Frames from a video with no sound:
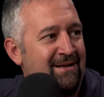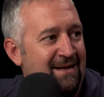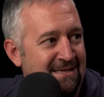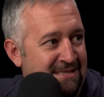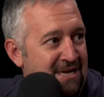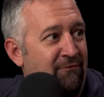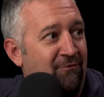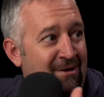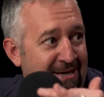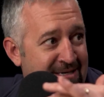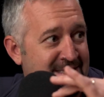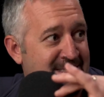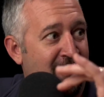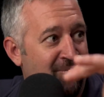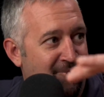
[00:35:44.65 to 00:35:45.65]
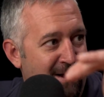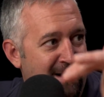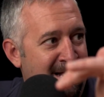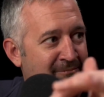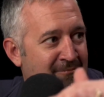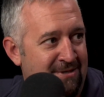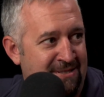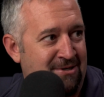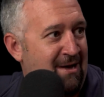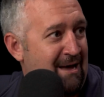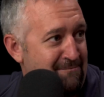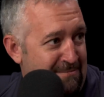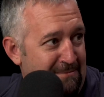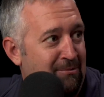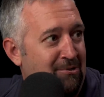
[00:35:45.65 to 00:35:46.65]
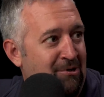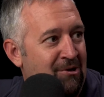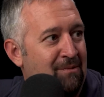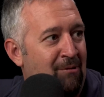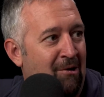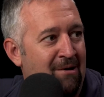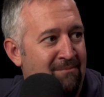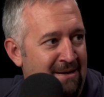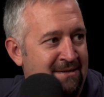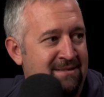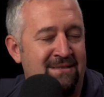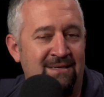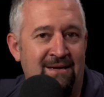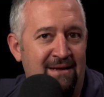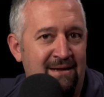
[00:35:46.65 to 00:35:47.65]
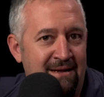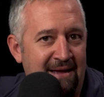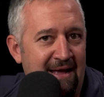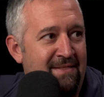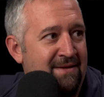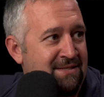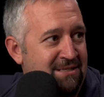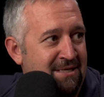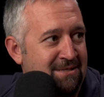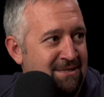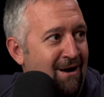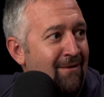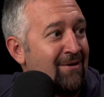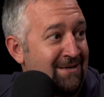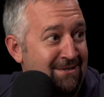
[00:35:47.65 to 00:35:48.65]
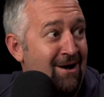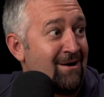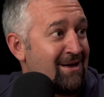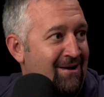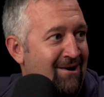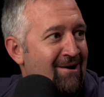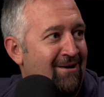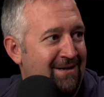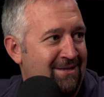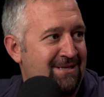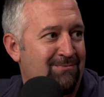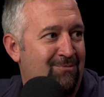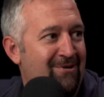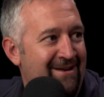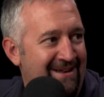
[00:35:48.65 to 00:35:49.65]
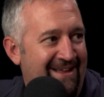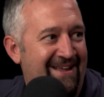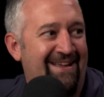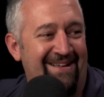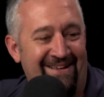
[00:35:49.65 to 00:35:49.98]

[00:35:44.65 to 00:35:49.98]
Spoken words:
It's definitely accelerating. We're still adding people to your department, and this thing's on like Donkey Kong at this point.